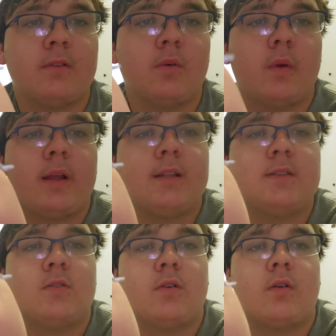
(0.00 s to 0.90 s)
the
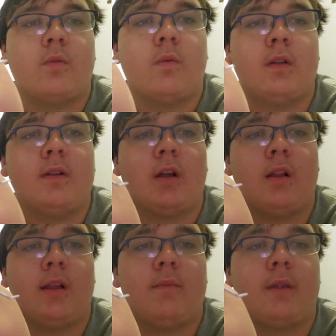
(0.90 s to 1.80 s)
wings or will it
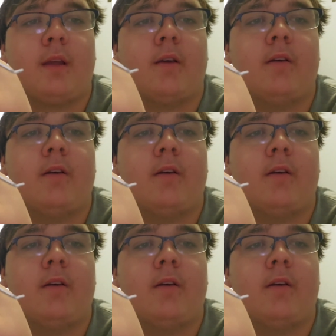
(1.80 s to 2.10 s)
not let me?